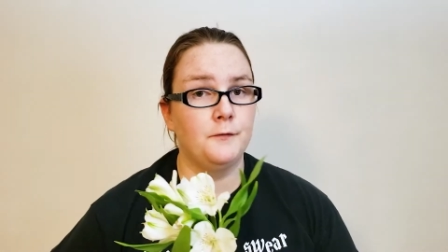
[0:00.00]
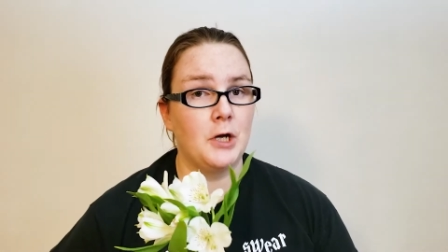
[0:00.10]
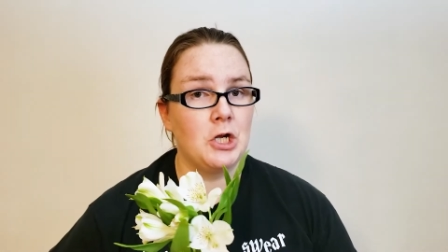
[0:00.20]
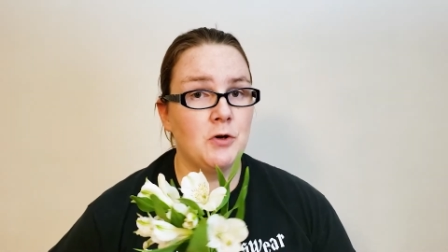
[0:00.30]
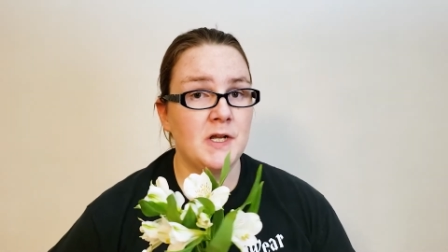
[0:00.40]

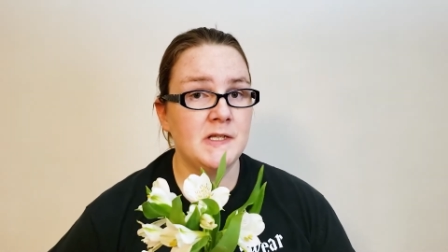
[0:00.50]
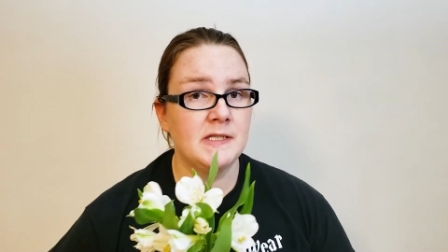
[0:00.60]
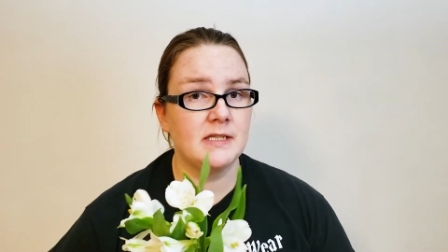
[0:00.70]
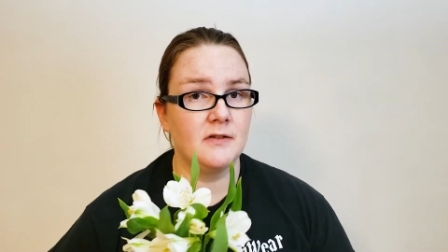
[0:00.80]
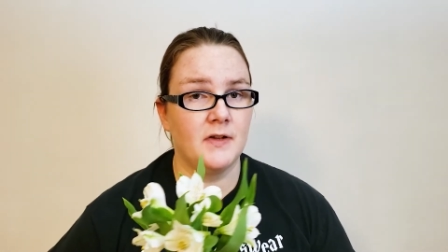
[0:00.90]
fragrance
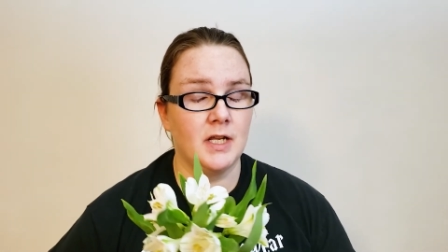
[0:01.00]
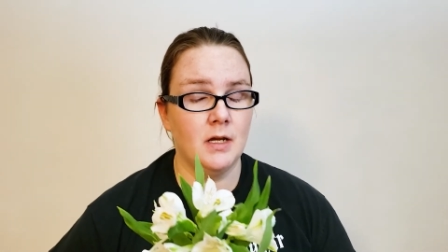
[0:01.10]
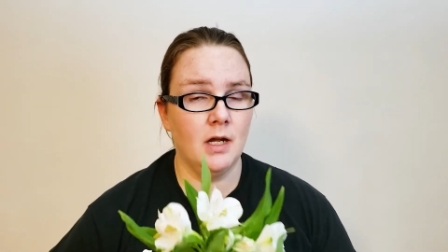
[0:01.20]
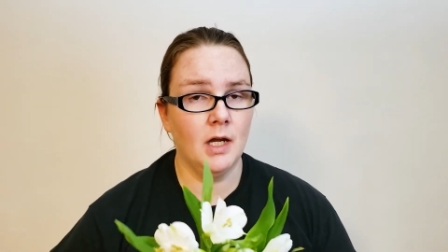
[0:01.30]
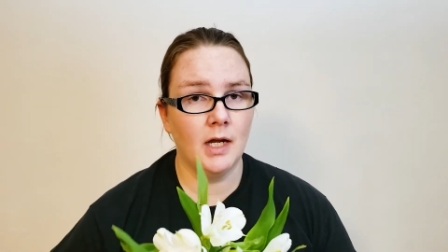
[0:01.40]
of any
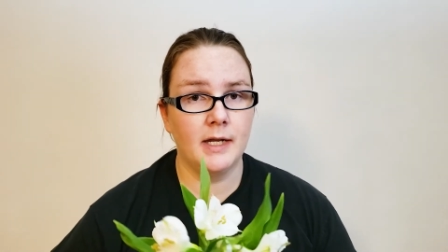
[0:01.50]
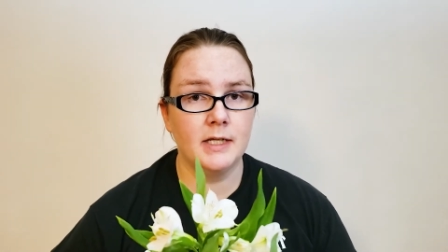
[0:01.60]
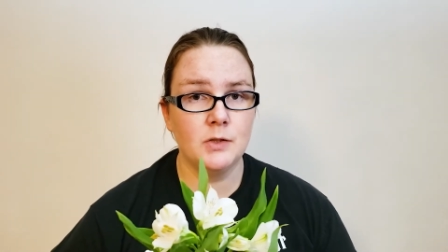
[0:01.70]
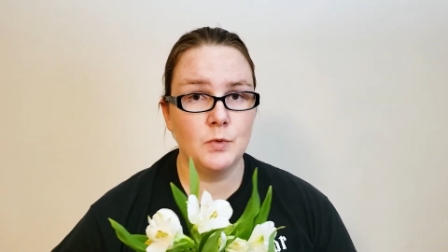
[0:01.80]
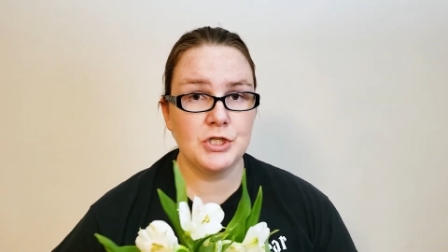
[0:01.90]

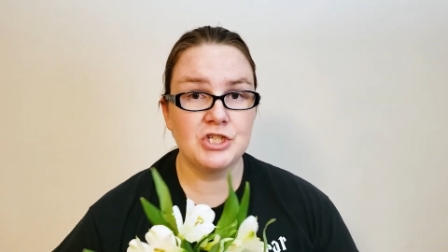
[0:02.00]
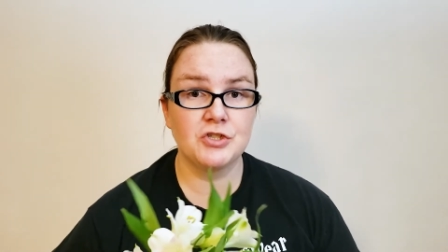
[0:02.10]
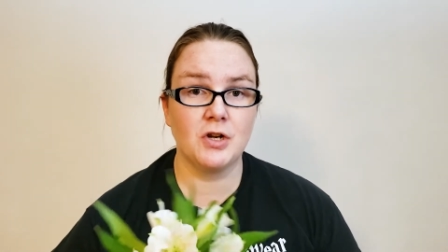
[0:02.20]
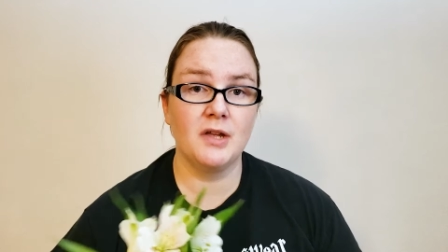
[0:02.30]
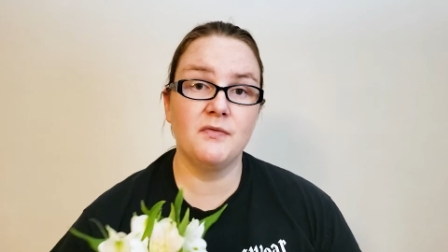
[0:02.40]
kind, which is
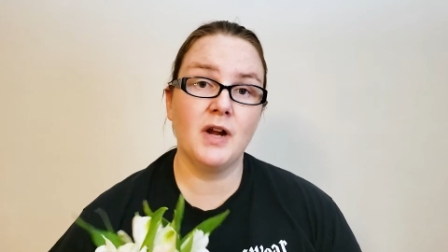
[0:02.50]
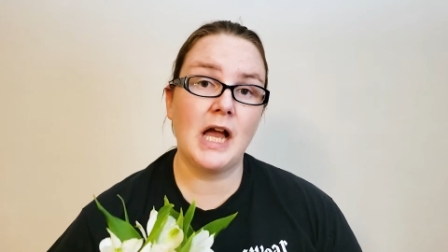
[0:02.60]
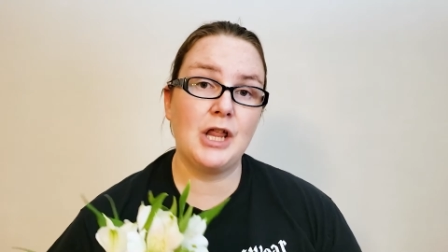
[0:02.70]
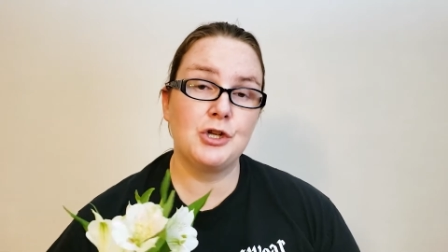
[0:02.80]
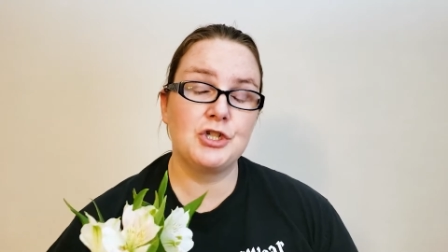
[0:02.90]
great for
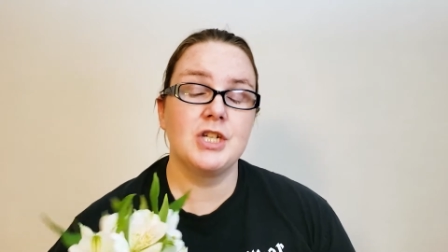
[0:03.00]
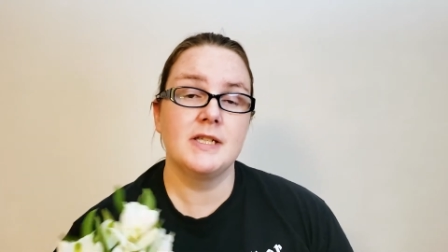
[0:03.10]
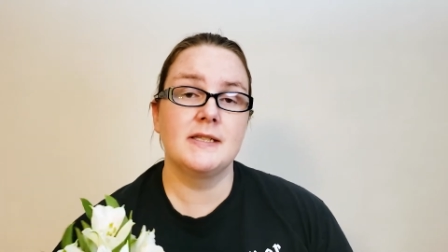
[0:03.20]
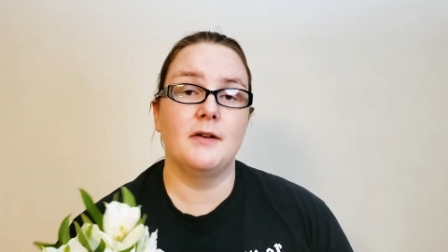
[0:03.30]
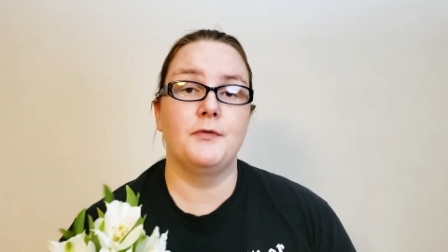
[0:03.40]
allergy
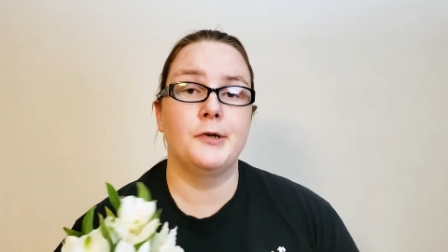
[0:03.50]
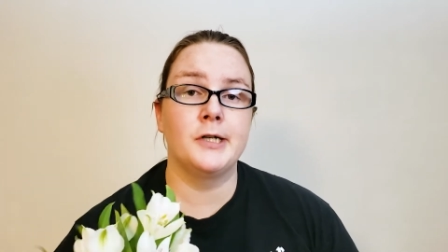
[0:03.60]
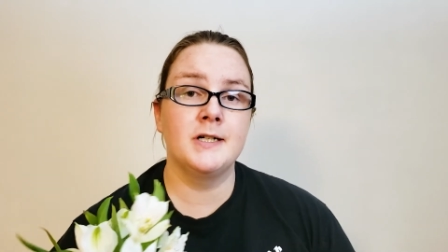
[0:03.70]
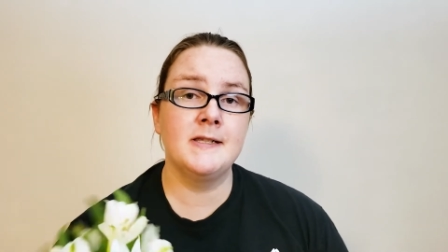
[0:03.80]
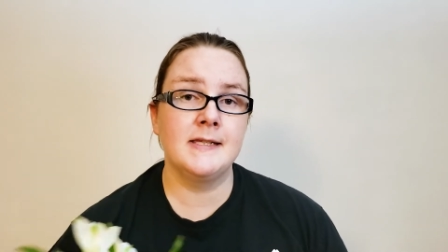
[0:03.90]

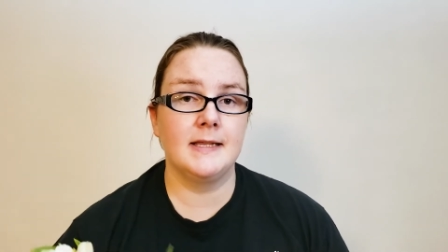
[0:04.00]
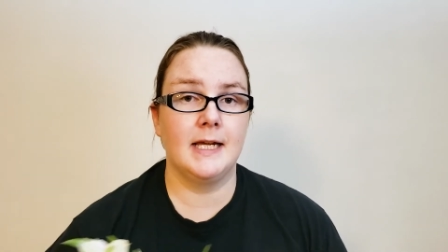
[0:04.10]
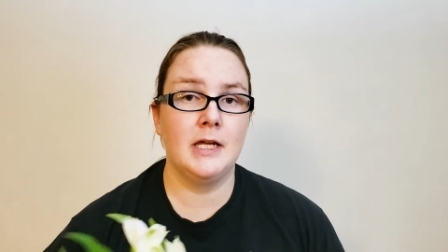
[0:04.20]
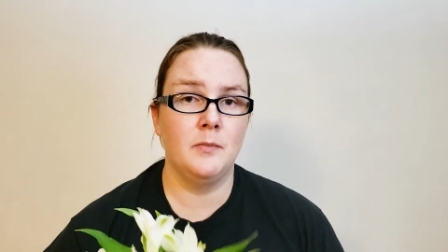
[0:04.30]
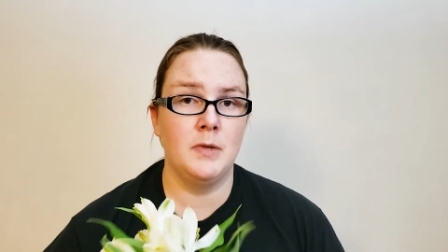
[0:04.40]
sufferers
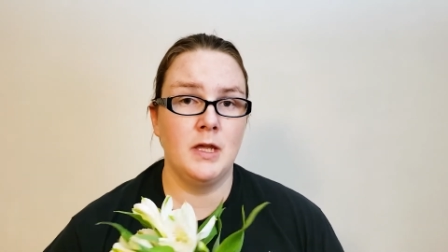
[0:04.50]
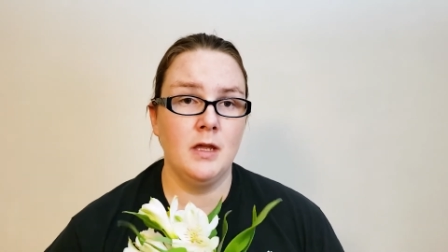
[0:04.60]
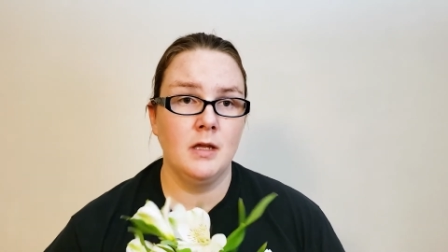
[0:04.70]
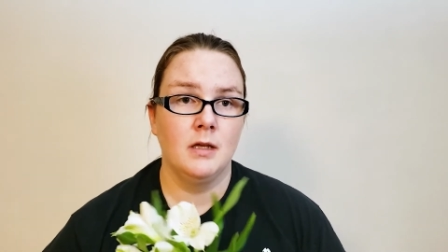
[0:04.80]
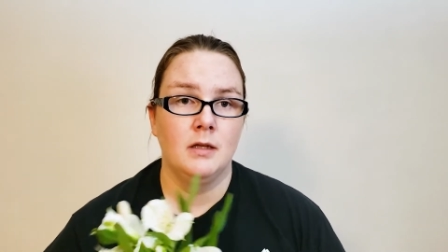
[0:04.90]
like me.